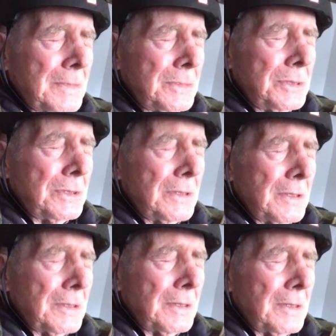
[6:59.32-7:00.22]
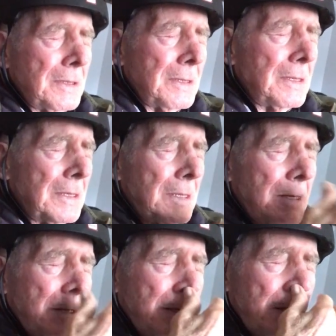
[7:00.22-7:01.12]
Yeah, I
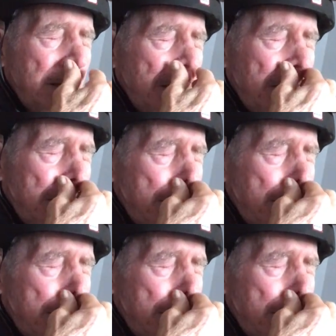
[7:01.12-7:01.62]
imagine that would